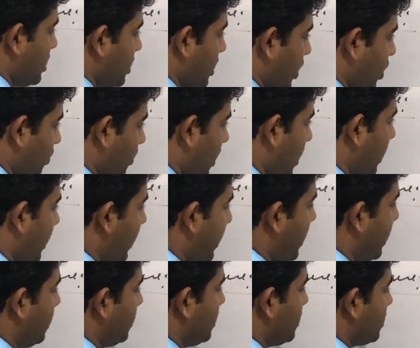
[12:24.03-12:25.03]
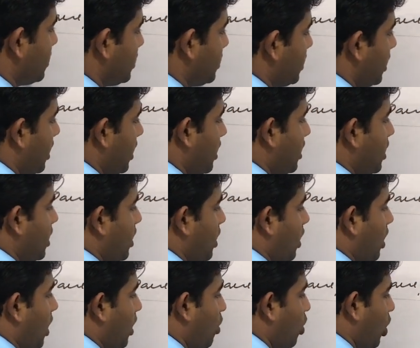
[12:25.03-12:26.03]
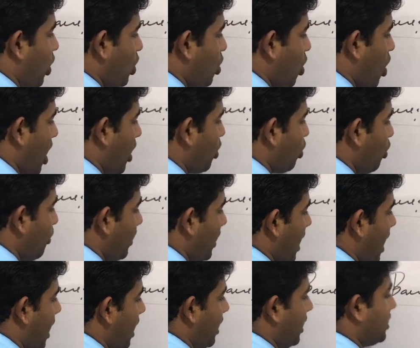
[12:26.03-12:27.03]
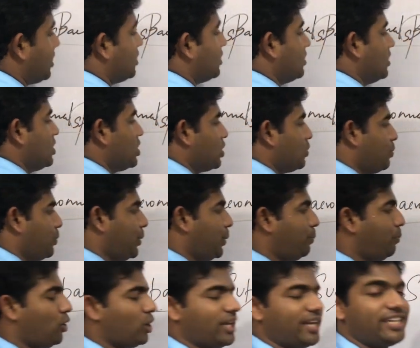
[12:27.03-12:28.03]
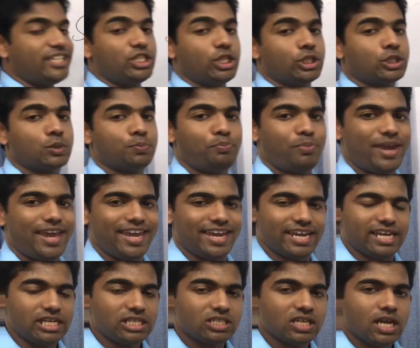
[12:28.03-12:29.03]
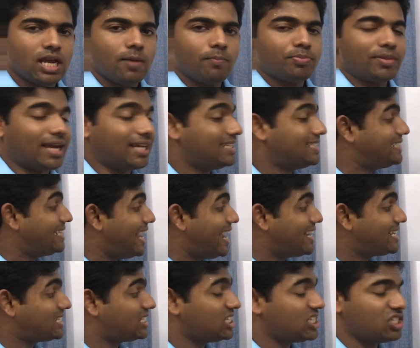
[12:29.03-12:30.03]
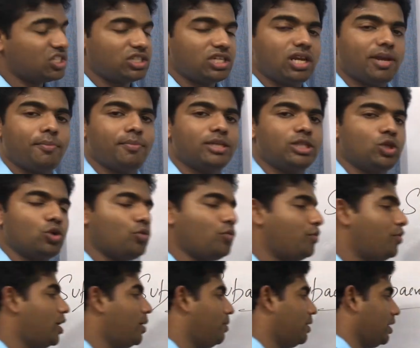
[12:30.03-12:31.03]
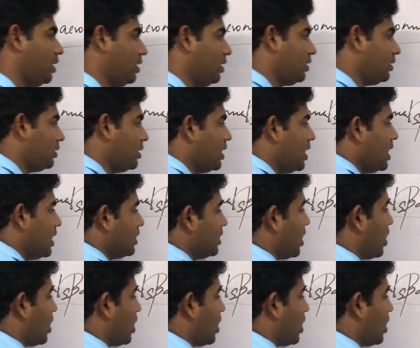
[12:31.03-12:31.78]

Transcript: the humeral head and this is the uh, coracoacromial arch. This potential space that is existing between the